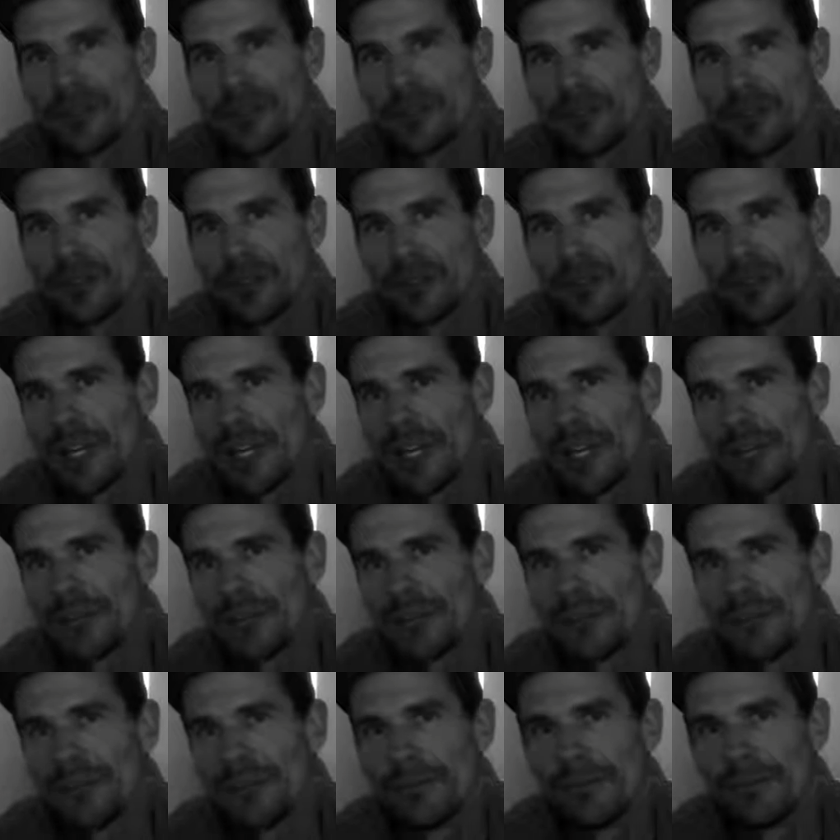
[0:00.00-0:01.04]

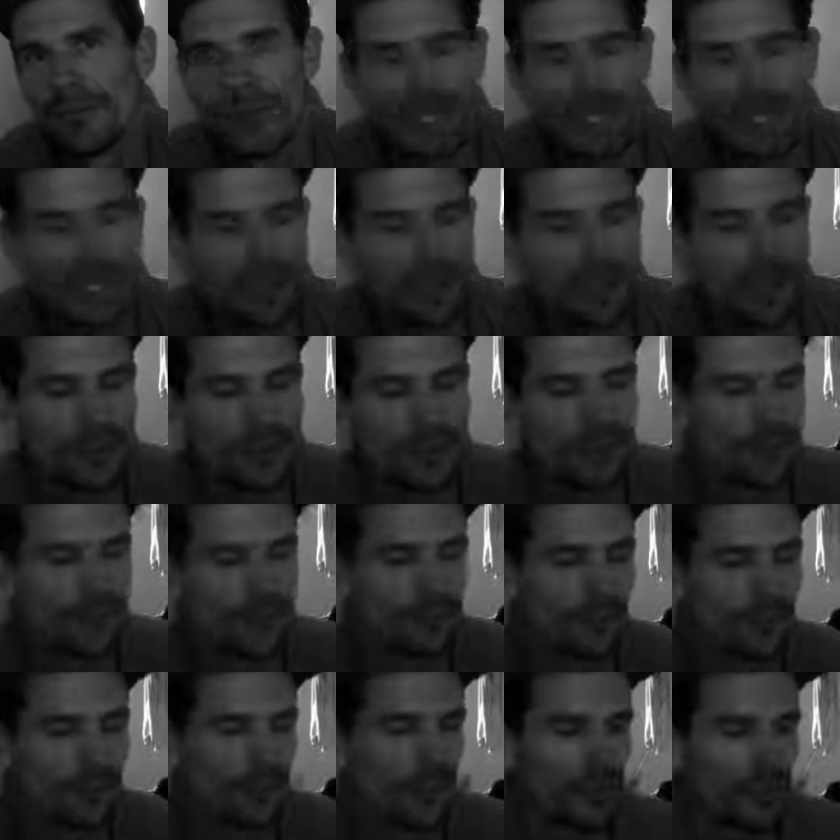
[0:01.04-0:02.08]
Instagram, thinking that
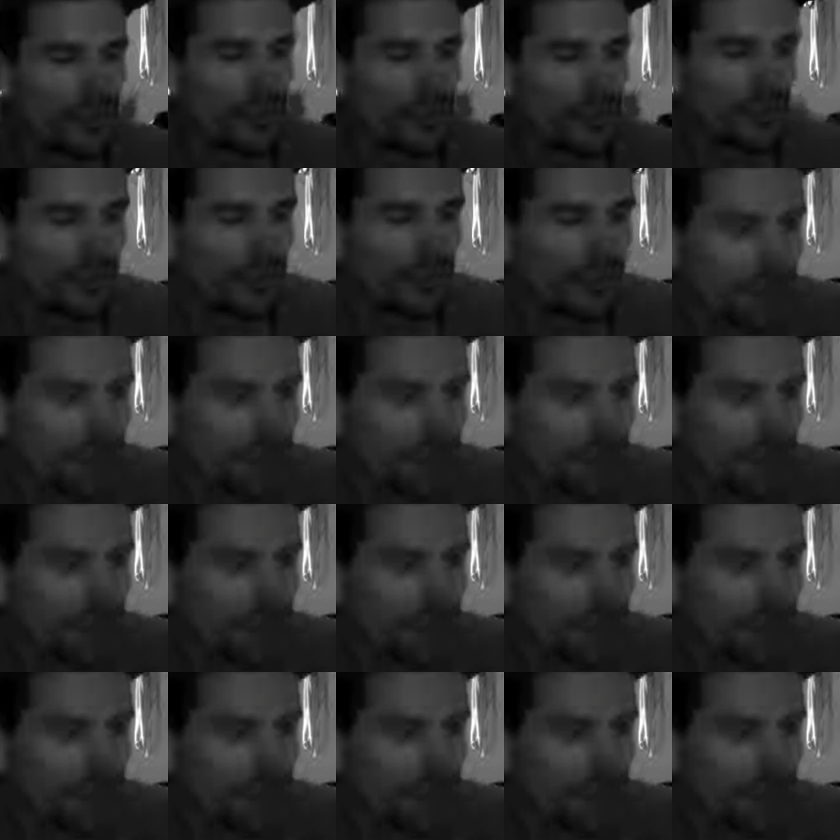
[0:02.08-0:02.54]
Freely,